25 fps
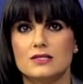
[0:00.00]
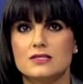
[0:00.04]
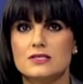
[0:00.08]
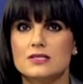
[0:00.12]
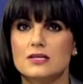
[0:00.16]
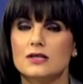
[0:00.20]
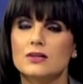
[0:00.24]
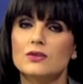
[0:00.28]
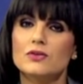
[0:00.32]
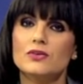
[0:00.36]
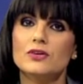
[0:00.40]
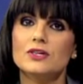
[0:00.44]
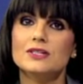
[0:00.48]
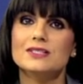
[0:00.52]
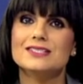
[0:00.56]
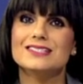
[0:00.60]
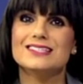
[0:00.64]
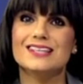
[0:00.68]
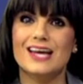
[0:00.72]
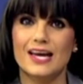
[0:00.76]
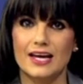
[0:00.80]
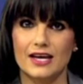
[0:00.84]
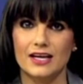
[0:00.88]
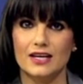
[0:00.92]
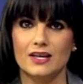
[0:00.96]
until the
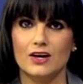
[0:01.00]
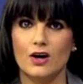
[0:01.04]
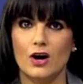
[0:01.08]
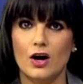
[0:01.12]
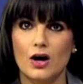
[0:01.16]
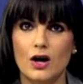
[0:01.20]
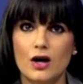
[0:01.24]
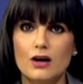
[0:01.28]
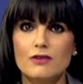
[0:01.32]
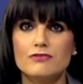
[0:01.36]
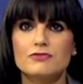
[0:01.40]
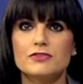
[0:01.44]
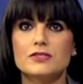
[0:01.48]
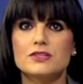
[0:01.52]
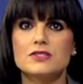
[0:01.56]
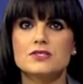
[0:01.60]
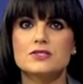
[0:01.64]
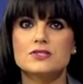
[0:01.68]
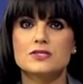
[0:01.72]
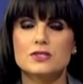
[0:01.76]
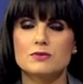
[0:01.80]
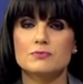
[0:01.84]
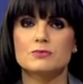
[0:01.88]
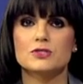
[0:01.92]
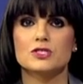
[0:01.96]
day after the
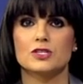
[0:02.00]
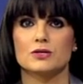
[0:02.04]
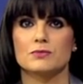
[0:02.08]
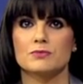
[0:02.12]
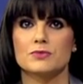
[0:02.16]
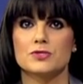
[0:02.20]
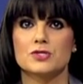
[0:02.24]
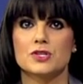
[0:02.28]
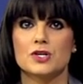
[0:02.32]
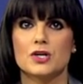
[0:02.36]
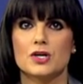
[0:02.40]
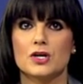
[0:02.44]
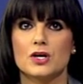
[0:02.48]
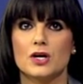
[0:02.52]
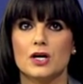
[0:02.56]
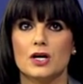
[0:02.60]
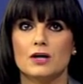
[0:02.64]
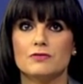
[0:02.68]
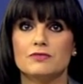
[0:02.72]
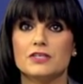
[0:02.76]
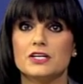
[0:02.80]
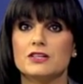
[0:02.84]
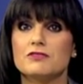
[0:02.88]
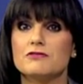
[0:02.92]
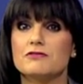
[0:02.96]
symptoms
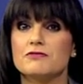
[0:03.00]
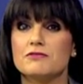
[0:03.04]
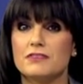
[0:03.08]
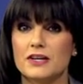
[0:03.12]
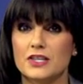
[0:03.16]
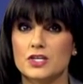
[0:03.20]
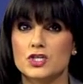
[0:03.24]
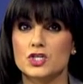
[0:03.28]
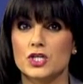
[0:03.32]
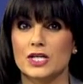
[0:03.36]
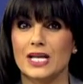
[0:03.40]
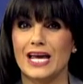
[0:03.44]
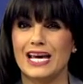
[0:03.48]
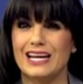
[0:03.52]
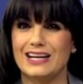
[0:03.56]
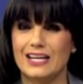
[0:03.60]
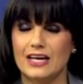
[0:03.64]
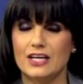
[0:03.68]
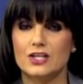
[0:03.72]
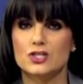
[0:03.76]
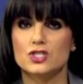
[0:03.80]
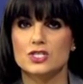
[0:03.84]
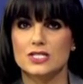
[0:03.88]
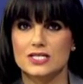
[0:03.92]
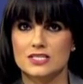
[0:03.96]
of the infection had
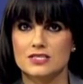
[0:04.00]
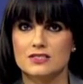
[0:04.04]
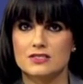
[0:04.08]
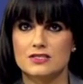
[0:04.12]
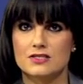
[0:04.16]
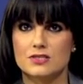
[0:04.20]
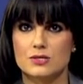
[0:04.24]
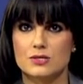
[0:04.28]
actually